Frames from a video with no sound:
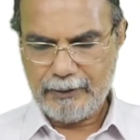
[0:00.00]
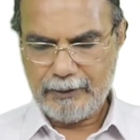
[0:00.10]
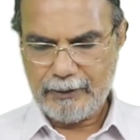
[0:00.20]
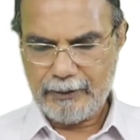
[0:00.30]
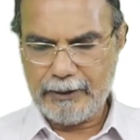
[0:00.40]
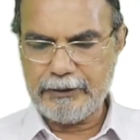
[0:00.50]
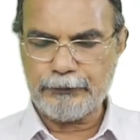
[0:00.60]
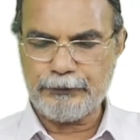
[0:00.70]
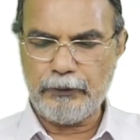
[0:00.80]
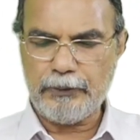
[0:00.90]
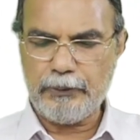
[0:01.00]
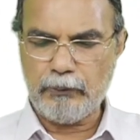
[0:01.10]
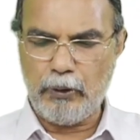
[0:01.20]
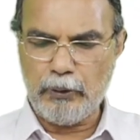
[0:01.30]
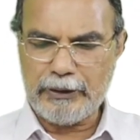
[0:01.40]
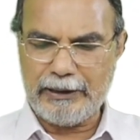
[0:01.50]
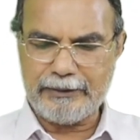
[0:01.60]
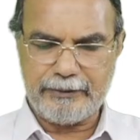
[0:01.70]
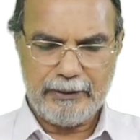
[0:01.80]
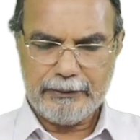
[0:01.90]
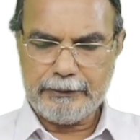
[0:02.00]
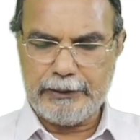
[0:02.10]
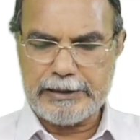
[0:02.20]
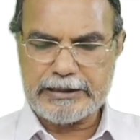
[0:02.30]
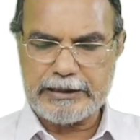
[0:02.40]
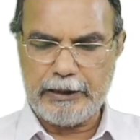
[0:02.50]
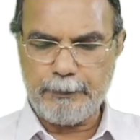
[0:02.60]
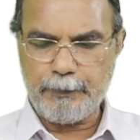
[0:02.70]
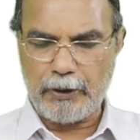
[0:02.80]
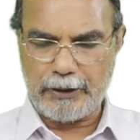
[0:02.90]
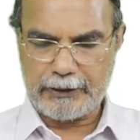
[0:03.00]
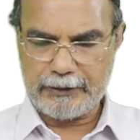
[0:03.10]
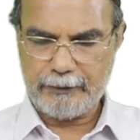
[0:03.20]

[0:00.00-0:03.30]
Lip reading: And therefore, you won't get the desired product.